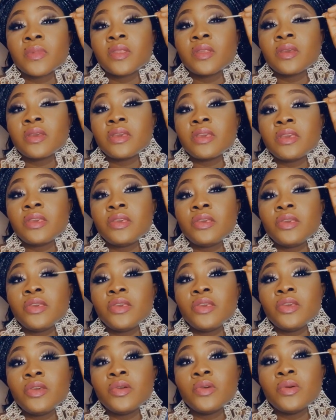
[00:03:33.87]

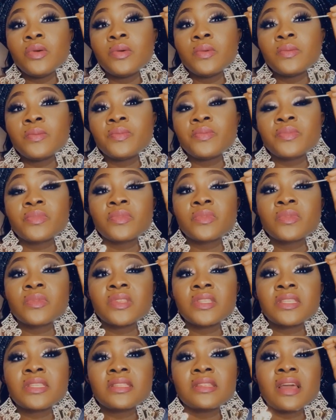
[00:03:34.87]
you
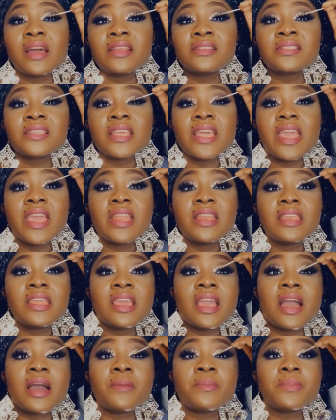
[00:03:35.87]
start any
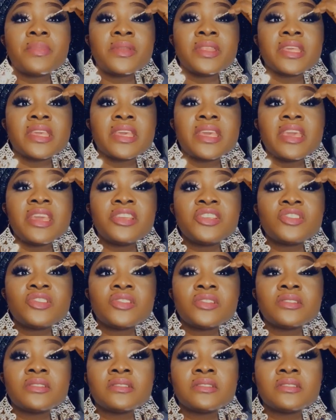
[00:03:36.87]
application,